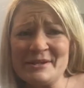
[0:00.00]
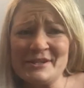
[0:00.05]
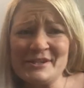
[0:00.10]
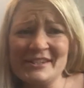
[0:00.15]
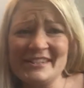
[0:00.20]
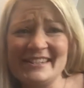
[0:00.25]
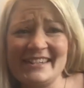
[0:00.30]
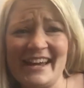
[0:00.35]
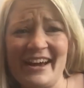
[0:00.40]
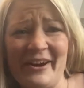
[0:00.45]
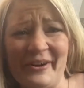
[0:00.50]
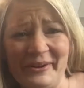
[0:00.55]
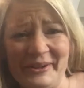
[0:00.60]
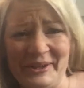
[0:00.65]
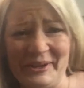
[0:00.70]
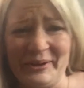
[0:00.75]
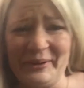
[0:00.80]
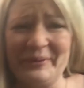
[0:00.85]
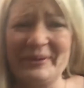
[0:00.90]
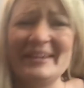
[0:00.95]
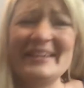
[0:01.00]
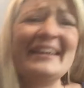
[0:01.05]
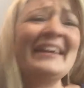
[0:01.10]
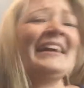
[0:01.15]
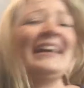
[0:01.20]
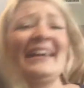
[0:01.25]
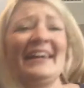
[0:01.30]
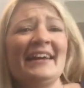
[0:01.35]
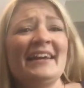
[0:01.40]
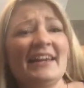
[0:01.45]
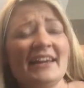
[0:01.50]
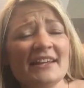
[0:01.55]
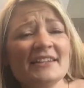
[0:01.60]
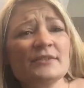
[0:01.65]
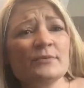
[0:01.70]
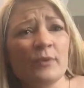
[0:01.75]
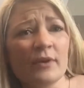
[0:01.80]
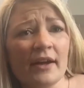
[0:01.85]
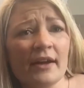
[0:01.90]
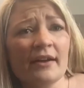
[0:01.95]
just tell you,
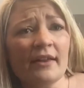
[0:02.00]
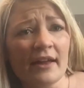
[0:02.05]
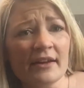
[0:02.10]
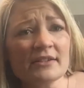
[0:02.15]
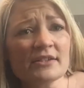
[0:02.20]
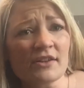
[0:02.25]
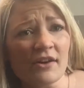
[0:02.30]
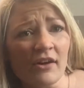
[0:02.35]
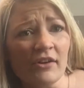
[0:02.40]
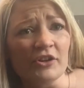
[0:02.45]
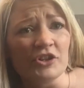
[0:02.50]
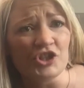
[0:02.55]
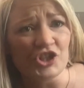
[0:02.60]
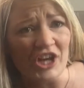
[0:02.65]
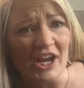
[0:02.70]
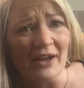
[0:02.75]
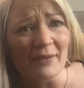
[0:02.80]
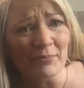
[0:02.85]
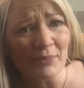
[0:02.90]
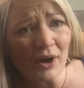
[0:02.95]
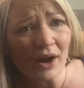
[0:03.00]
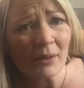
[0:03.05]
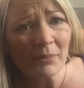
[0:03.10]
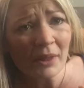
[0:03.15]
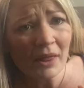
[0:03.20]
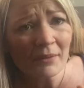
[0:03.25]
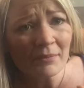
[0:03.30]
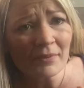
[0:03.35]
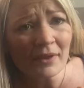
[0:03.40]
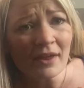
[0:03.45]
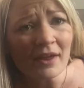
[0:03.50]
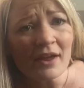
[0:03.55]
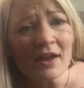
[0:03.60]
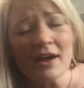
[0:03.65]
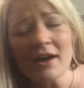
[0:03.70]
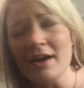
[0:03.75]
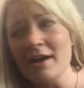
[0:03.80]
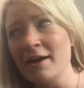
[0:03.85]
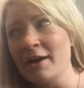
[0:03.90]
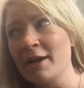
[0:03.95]
it's what I like to call a jam problem,
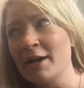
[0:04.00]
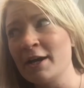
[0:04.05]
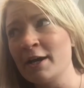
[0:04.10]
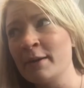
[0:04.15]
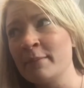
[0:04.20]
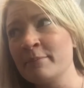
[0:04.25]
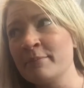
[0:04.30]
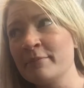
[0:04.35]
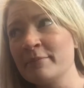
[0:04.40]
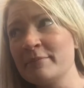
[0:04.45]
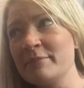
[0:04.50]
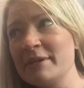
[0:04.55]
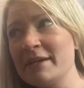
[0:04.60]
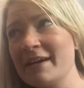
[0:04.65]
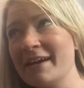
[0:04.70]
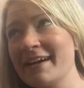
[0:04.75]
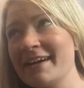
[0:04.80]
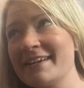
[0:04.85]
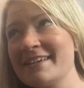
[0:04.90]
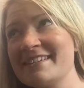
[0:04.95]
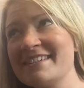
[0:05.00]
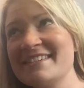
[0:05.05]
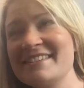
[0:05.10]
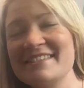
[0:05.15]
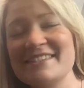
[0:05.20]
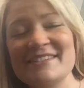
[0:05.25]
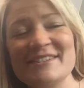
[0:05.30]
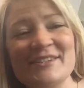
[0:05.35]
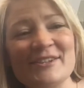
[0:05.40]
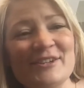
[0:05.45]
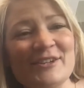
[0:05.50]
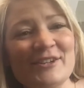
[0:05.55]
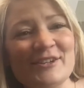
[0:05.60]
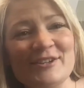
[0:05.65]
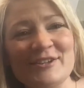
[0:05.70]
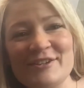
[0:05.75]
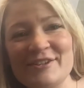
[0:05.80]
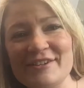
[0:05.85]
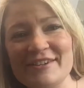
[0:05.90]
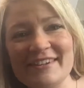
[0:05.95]
because
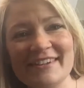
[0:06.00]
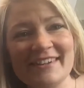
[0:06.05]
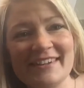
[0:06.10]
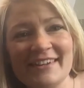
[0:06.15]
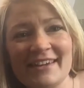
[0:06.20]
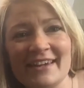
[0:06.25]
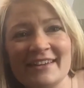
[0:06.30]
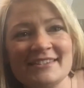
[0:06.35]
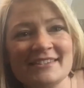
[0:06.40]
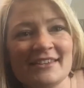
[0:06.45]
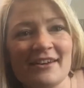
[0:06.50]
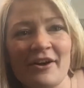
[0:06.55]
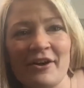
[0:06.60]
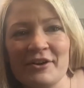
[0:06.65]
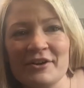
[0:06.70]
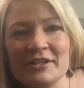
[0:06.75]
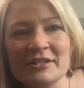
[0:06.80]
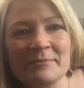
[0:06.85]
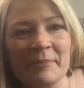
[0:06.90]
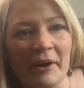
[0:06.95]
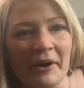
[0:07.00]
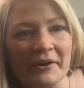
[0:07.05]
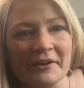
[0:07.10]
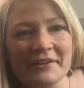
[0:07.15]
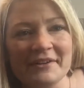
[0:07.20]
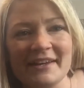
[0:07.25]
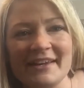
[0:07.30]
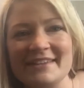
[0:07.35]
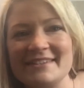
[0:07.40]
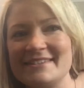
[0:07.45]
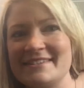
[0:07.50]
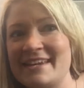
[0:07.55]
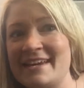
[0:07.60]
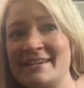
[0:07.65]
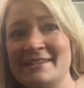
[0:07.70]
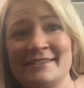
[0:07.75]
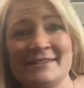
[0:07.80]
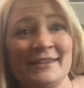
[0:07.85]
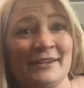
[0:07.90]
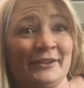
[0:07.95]
it's the hardest part.
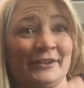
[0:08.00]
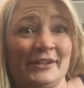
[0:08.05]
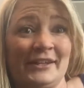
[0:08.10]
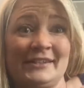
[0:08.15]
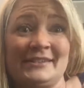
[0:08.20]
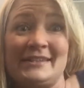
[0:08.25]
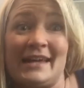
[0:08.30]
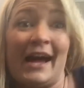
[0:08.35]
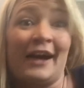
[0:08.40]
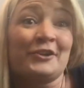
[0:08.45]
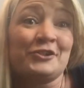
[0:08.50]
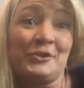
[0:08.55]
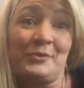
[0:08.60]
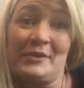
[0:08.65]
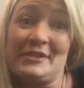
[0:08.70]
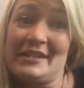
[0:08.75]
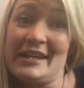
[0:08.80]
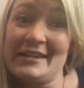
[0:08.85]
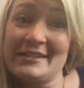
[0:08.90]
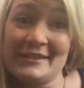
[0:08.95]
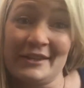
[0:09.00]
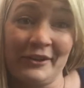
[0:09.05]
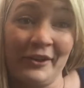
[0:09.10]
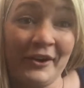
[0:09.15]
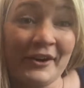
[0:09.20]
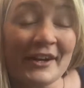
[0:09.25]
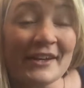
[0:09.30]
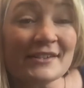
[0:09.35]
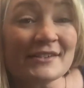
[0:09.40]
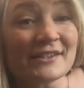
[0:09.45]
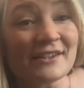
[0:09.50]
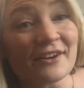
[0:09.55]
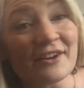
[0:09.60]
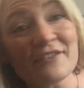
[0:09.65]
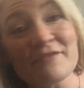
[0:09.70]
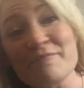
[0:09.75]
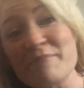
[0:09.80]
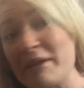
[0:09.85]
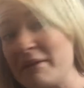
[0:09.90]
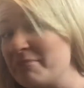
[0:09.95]
It's actually what takes the longest. There
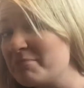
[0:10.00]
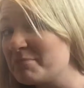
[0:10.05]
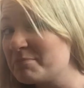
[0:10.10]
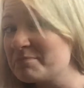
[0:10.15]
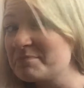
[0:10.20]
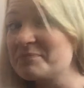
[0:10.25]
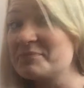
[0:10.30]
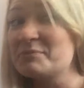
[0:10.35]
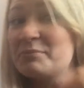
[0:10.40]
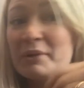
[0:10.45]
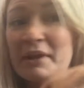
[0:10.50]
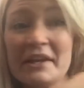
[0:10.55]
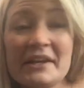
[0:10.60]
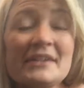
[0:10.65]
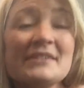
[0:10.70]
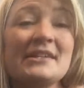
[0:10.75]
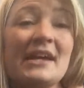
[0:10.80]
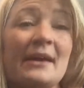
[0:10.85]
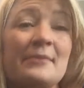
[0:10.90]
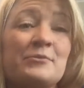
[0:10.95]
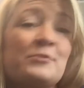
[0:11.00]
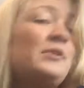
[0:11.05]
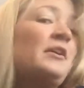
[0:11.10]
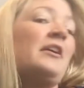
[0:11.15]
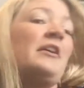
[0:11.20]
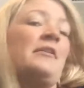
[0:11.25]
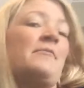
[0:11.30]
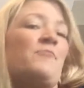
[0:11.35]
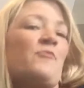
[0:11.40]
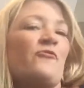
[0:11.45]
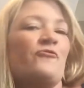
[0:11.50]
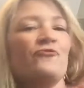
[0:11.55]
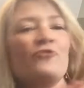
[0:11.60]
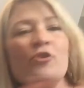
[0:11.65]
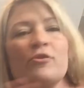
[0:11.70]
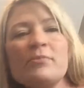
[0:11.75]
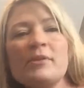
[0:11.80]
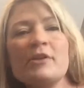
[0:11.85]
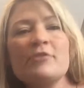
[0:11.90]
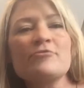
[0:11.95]
have been plenty of times when I am
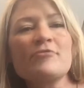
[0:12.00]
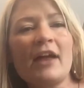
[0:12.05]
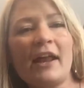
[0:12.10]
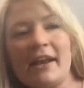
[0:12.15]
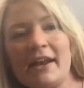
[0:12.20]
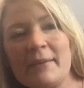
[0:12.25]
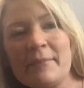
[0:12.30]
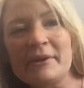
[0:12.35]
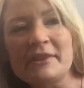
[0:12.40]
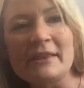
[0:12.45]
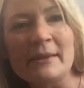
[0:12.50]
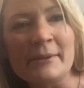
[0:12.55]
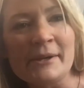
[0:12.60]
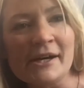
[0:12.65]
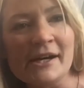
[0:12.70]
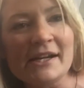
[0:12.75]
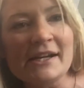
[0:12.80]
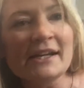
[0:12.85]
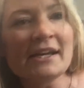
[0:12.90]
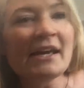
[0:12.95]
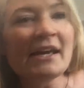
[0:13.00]
full-blown ready to put them on,